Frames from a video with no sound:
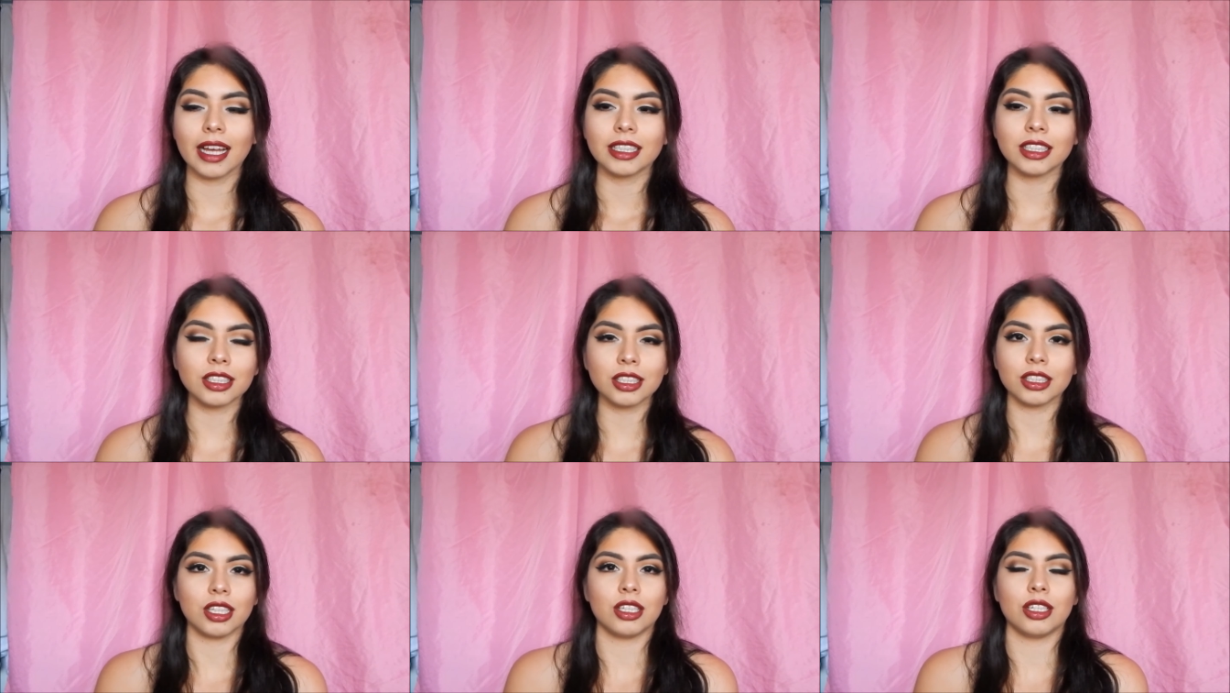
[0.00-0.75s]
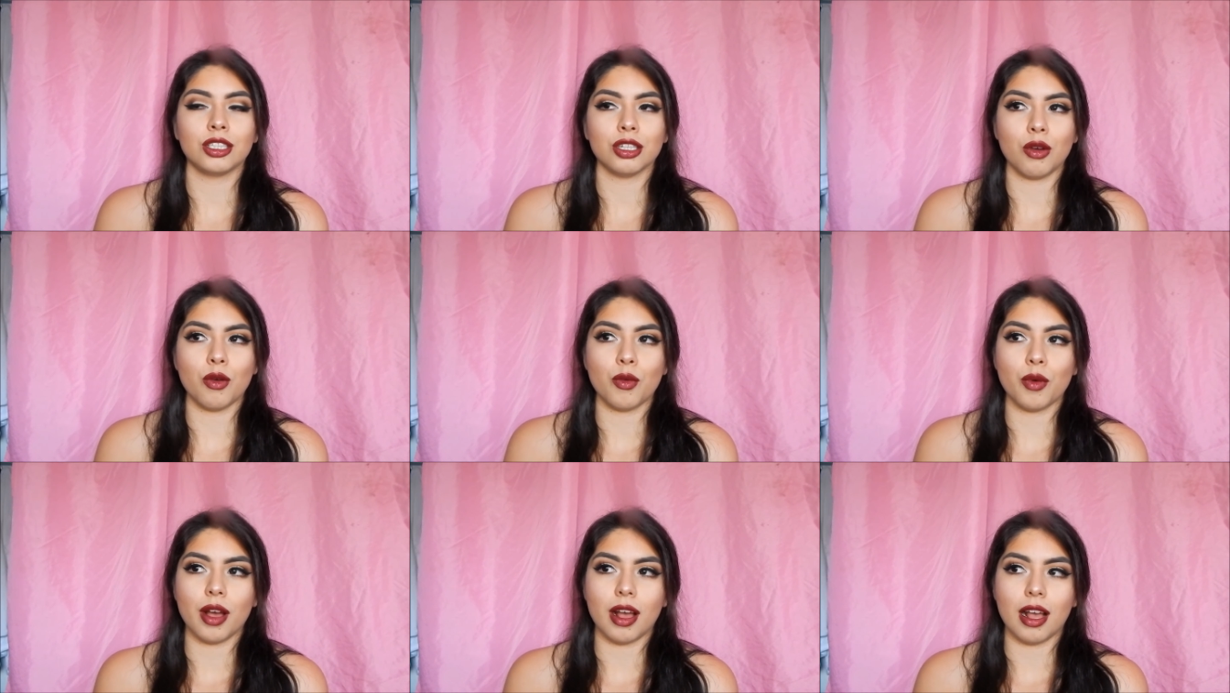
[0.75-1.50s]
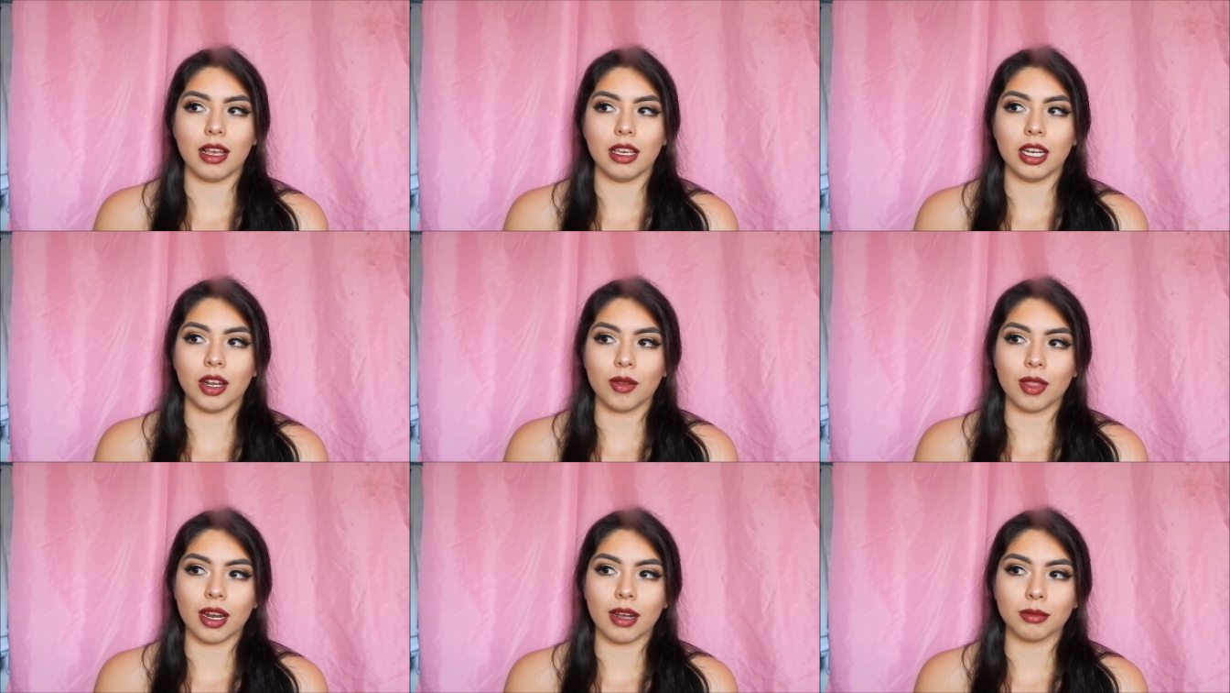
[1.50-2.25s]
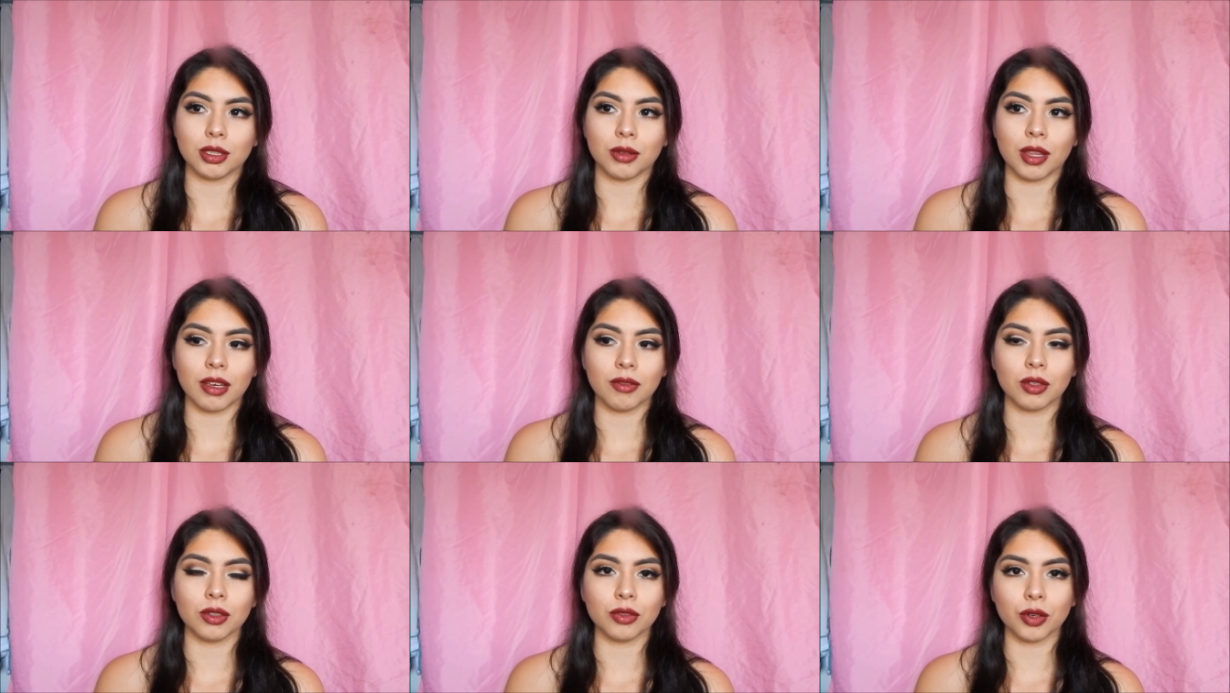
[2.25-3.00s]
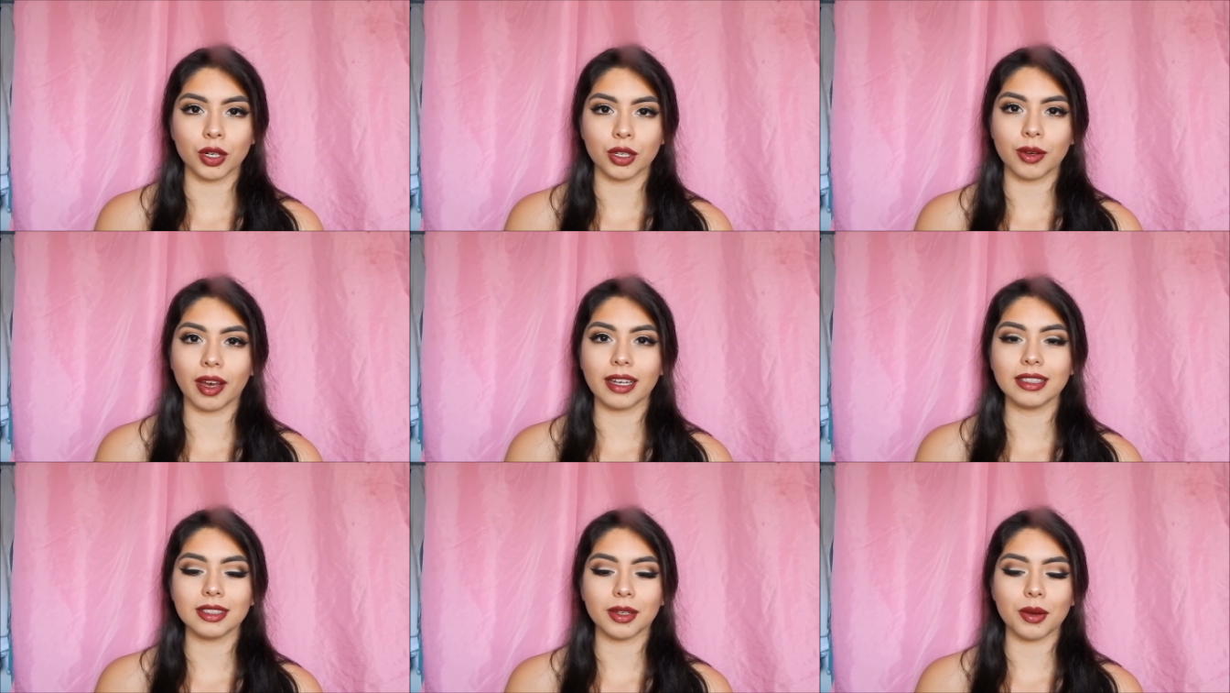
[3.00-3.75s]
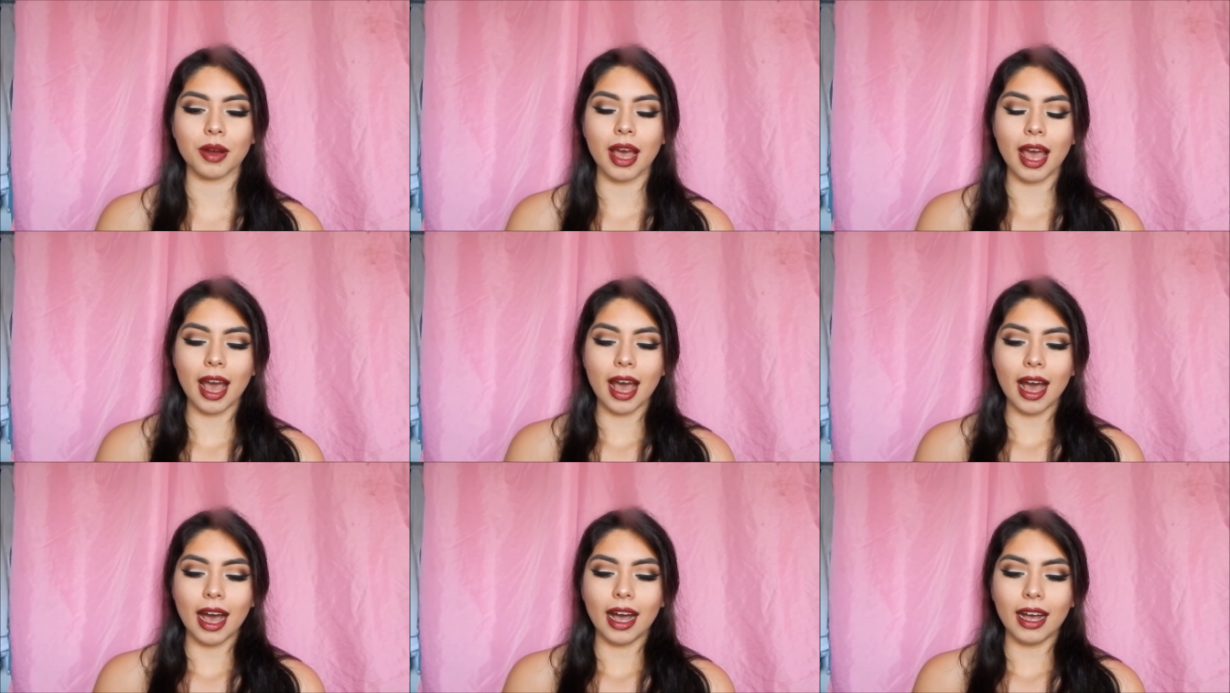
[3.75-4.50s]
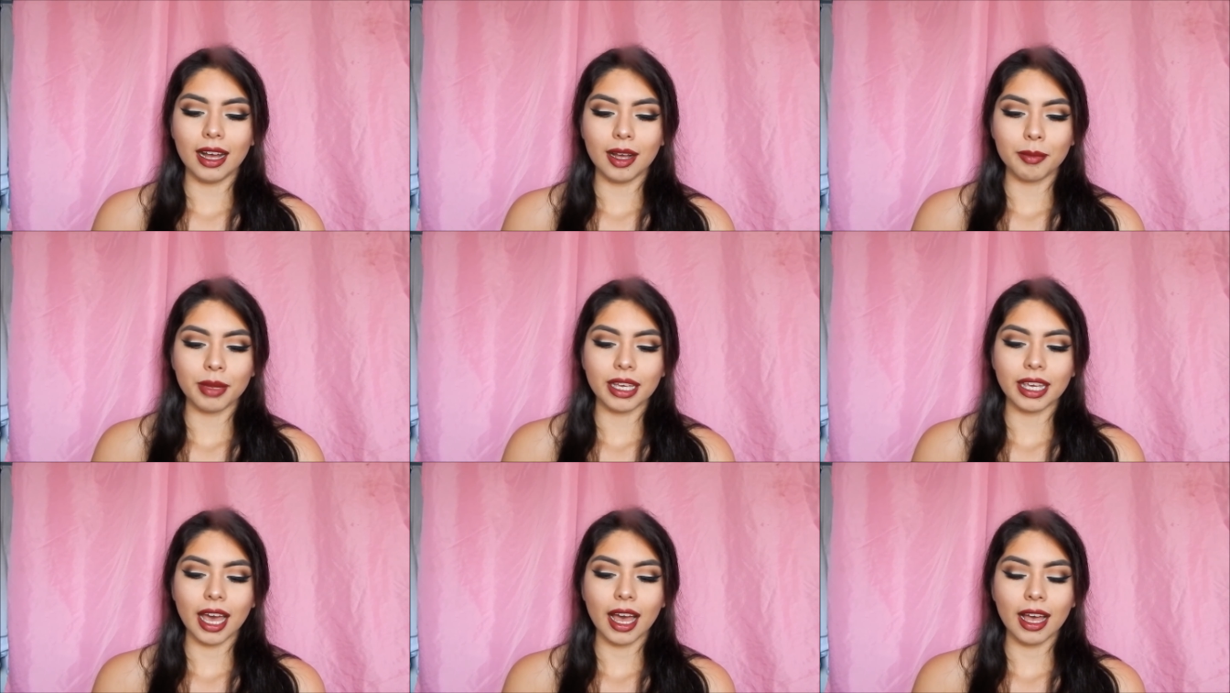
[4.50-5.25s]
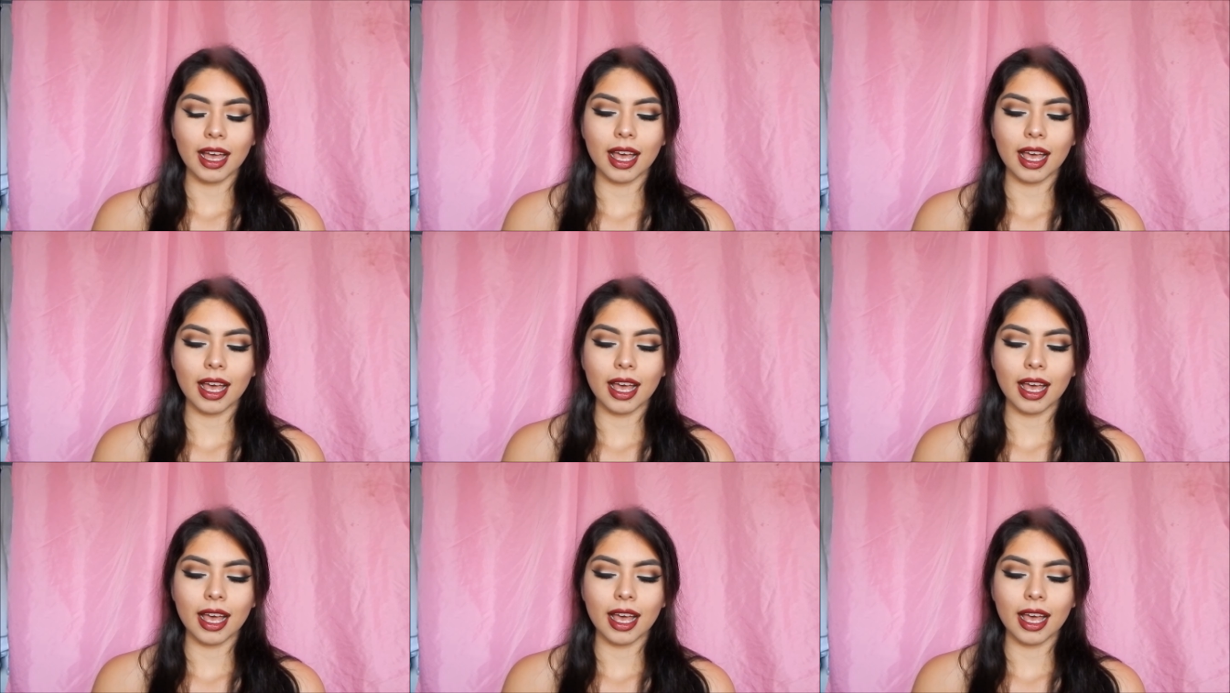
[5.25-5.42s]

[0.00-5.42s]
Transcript: just to show, you know, that I'm so thankful for you guys. So yeah,